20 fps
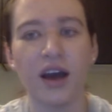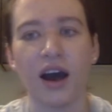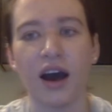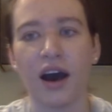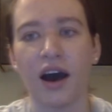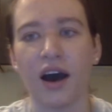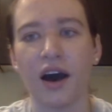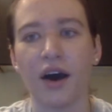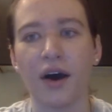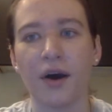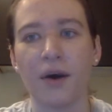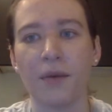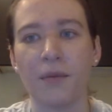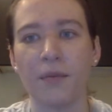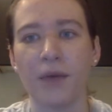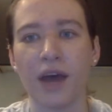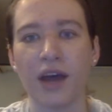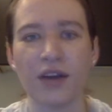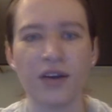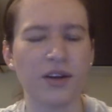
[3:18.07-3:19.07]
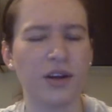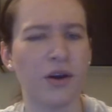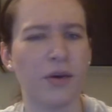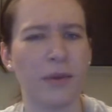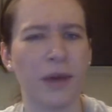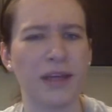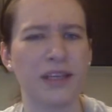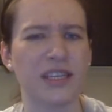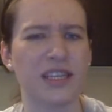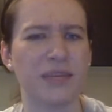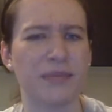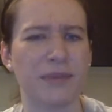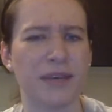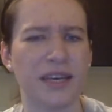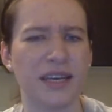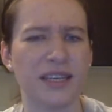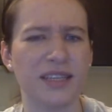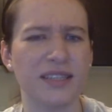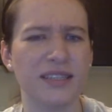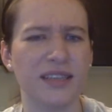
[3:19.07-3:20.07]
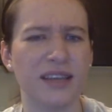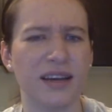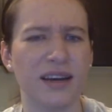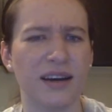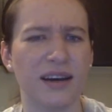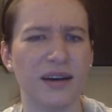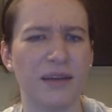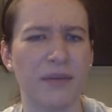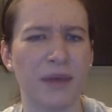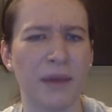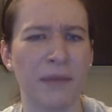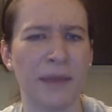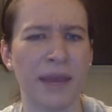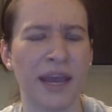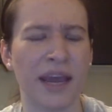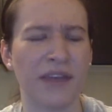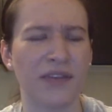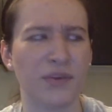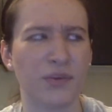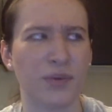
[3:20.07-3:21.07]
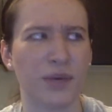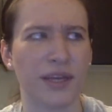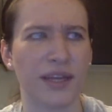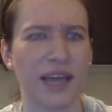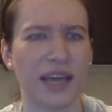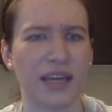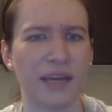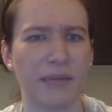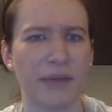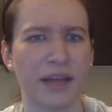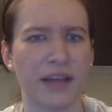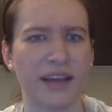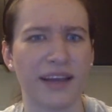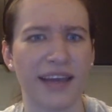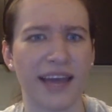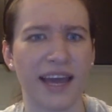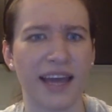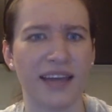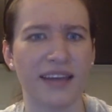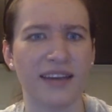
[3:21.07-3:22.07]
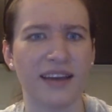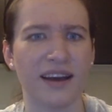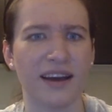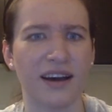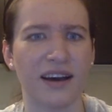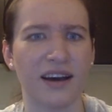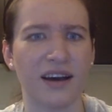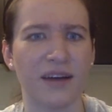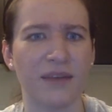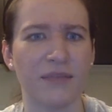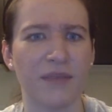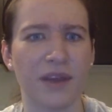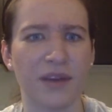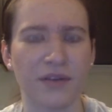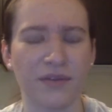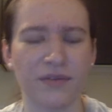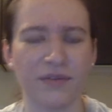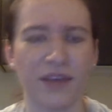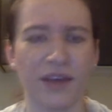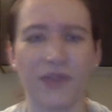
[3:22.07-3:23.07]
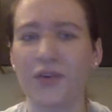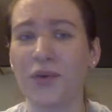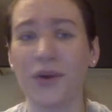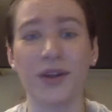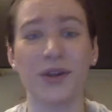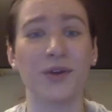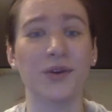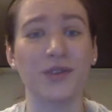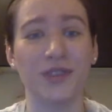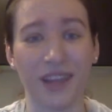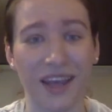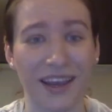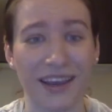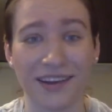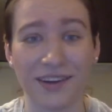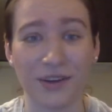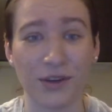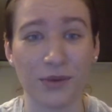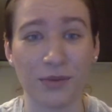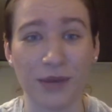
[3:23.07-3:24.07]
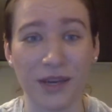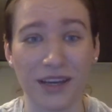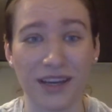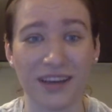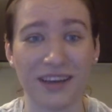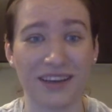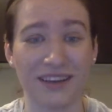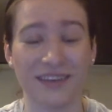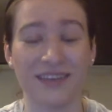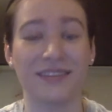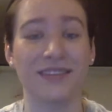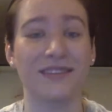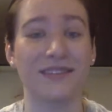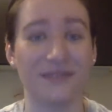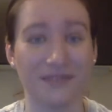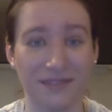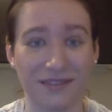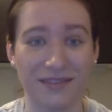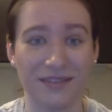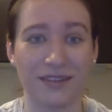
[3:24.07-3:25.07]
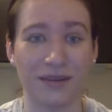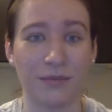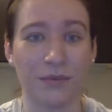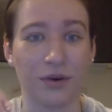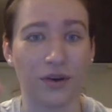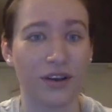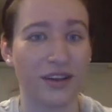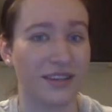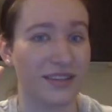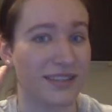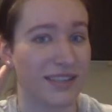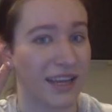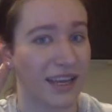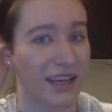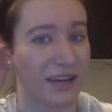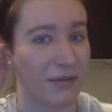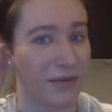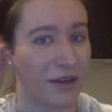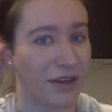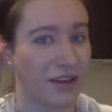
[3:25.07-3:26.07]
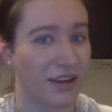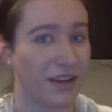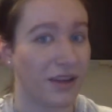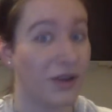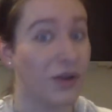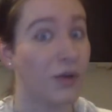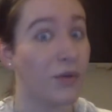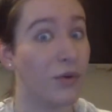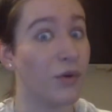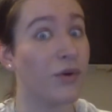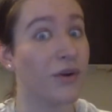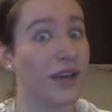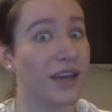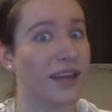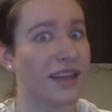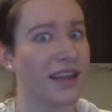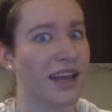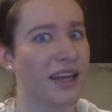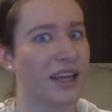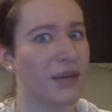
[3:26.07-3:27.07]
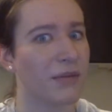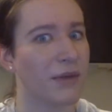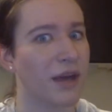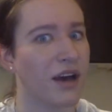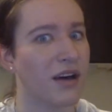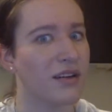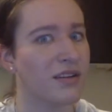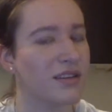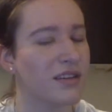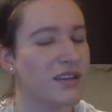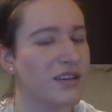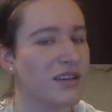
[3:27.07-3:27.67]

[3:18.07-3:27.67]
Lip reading: I don't know about Smith. I may have to read that email again. Everyone who's like a newbie in the Portland State community will get that email.